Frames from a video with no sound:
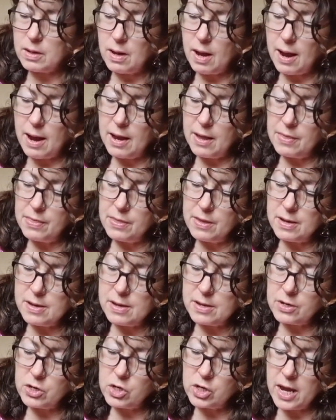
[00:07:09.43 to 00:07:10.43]
And
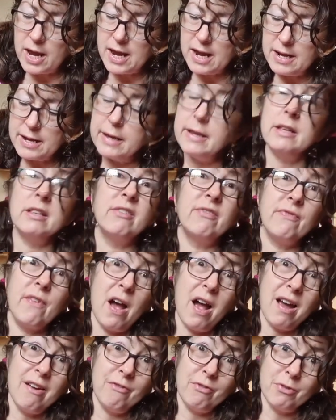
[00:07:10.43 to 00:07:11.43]
the shade is
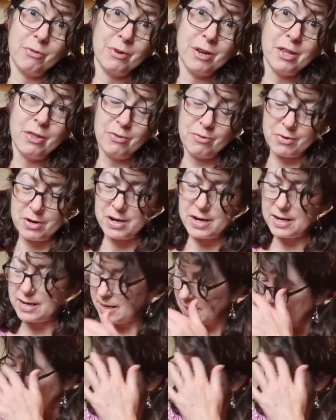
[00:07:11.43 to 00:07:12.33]
533.